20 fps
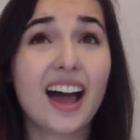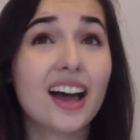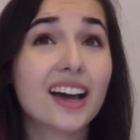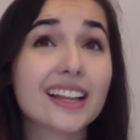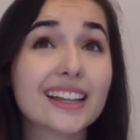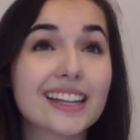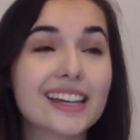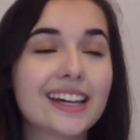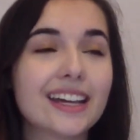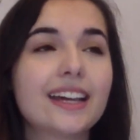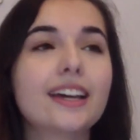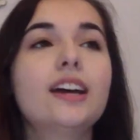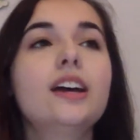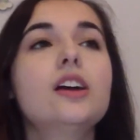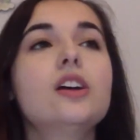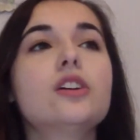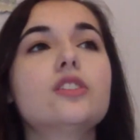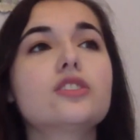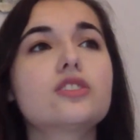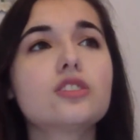ugly.
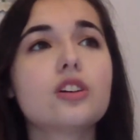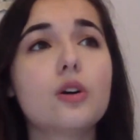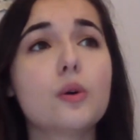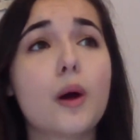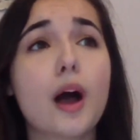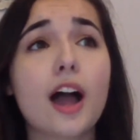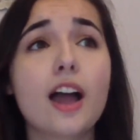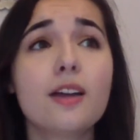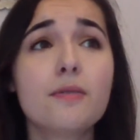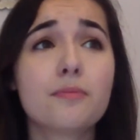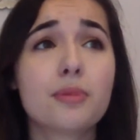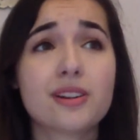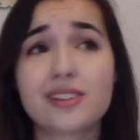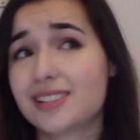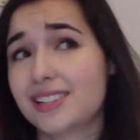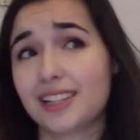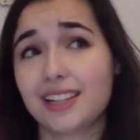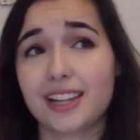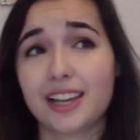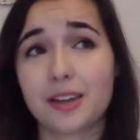So I
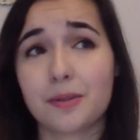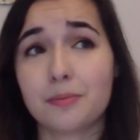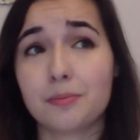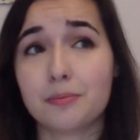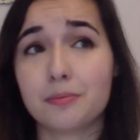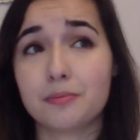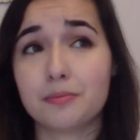personally